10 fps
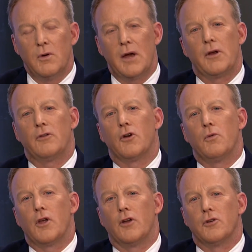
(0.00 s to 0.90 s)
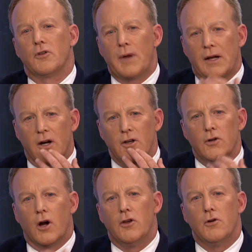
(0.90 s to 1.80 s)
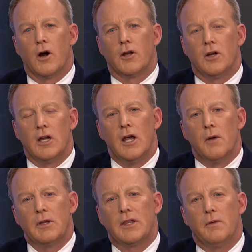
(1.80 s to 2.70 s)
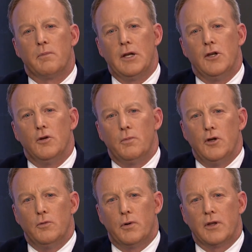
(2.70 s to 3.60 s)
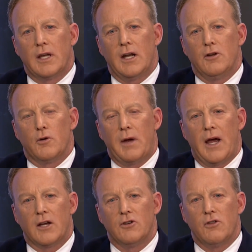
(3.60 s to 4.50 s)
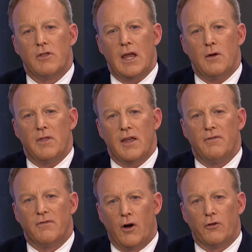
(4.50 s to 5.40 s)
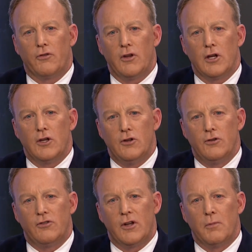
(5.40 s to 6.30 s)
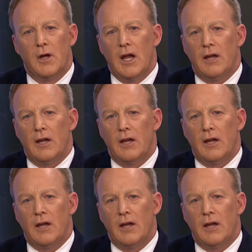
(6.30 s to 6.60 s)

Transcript: colleague. Wait, so with all due respect, are you arguing? But you put that in your package. They falsely accused him.